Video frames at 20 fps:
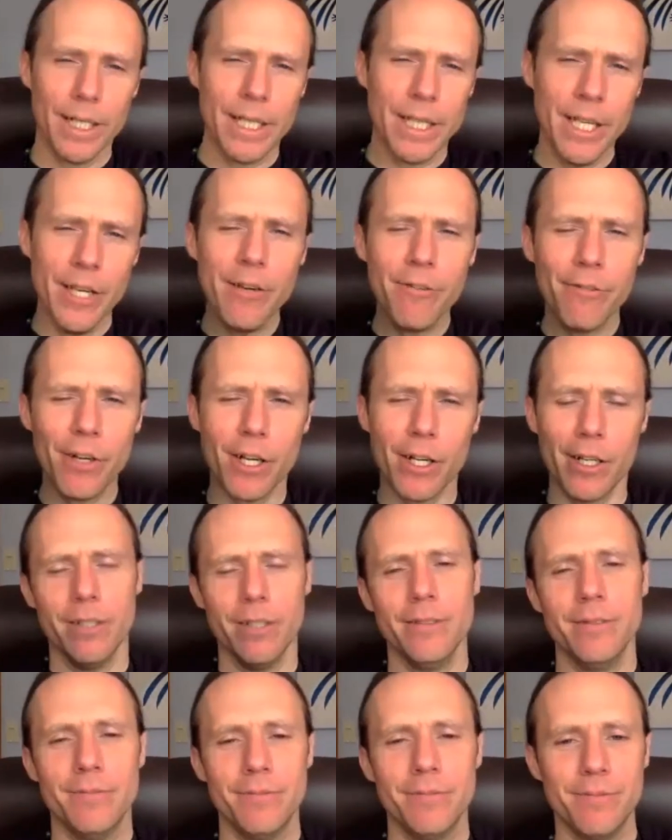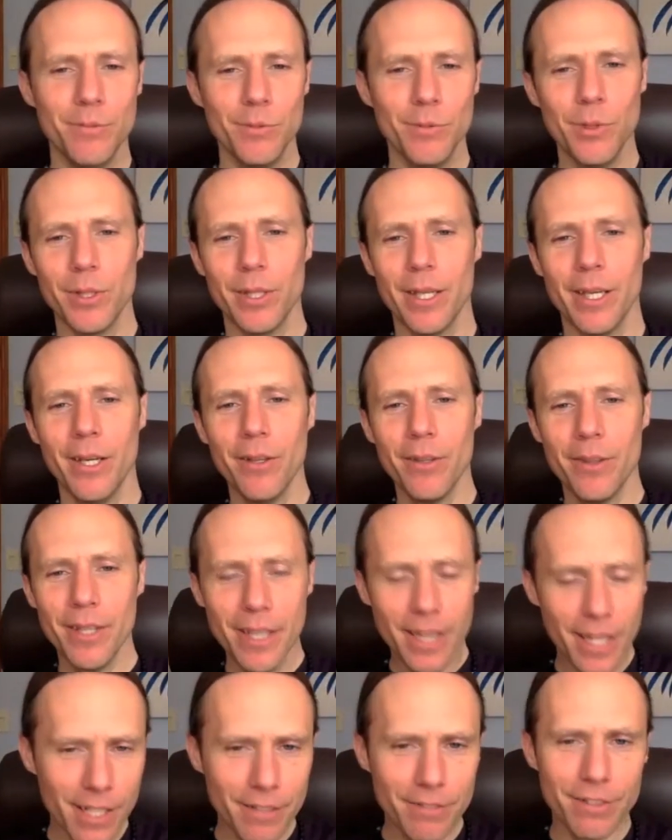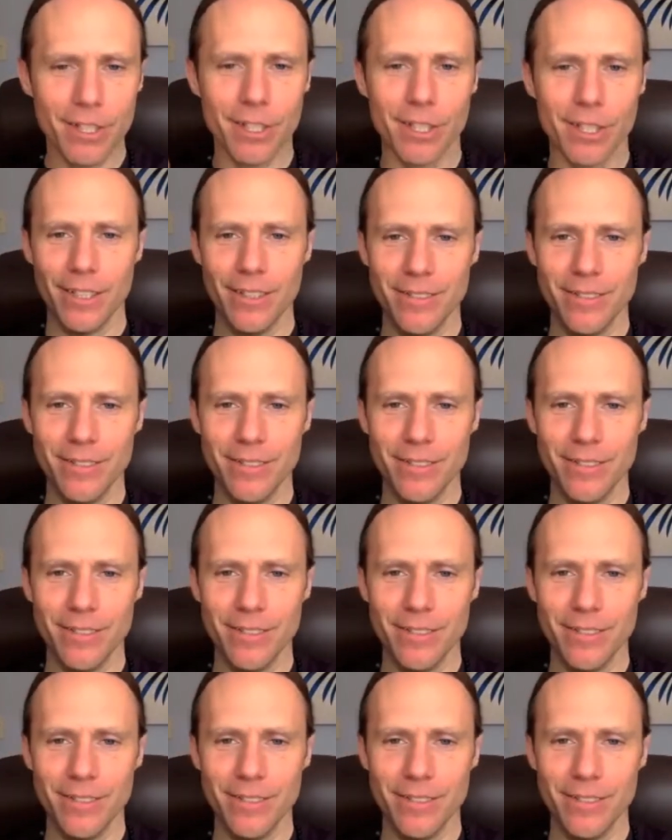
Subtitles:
giver with a healthy liver.